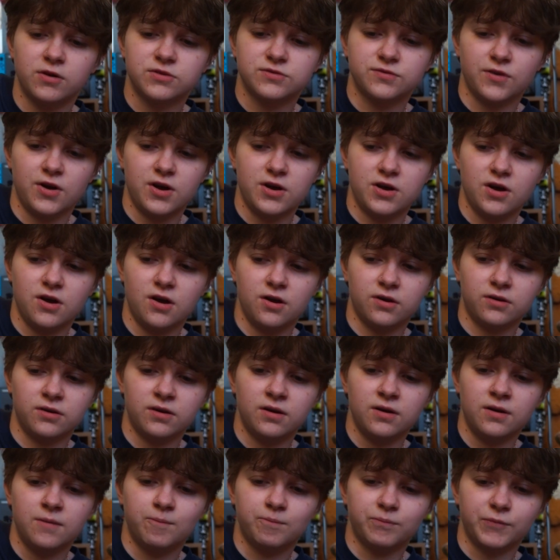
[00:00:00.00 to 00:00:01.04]
I was very
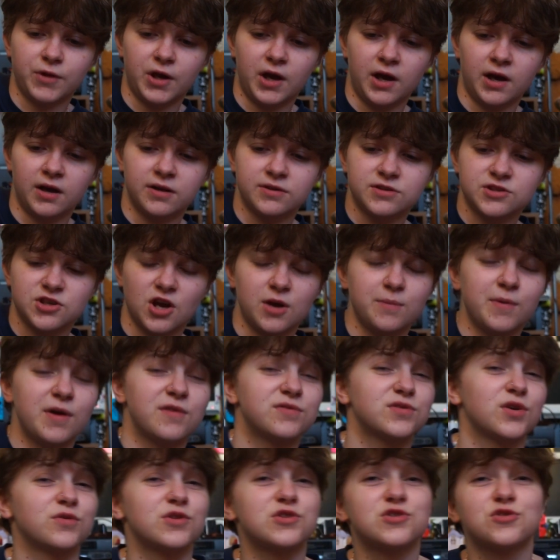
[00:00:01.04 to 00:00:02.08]
young and I may
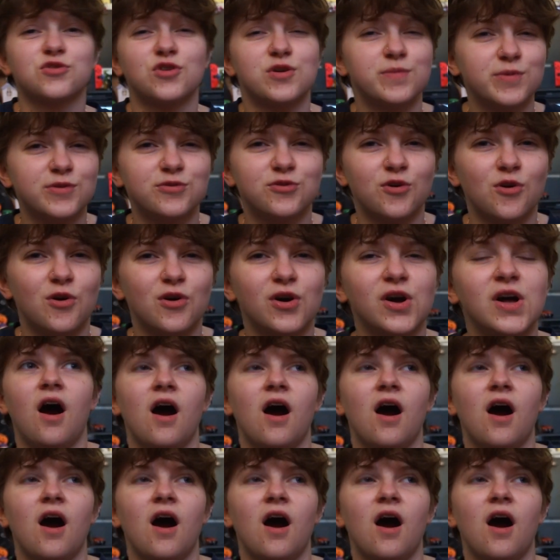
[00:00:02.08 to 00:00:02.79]
have told the story before.